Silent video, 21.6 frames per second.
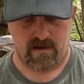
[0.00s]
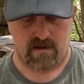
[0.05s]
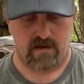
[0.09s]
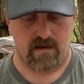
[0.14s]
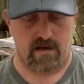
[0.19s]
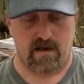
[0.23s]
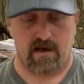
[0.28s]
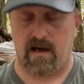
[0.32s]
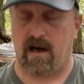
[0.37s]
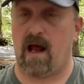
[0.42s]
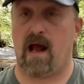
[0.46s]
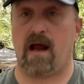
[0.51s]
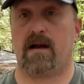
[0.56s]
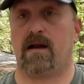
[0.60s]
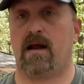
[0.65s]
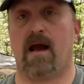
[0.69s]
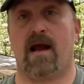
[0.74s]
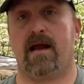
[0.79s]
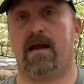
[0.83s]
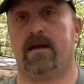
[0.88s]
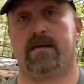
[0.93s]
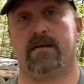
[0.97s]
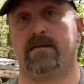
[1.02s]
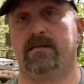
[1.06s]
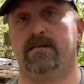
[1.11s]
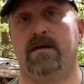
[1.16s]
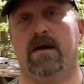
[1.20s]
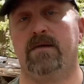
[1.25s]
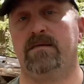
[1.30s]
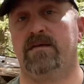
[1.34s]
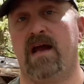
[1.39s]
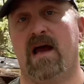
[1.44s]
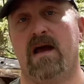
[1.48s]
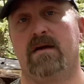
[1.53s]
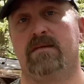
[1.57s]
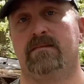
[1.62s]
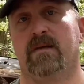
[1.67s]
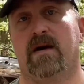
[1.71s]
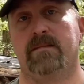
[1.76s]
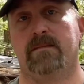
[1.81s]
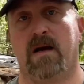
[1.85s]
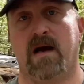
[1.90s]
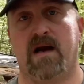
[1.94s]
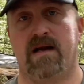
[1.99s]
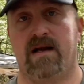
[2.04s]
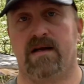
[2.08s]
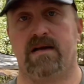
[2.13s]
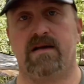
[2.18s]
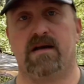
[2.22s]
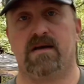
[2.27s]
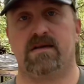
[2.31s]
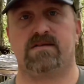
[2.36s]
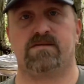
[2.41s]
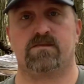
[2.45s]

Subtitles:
And I no doubt in my mind it does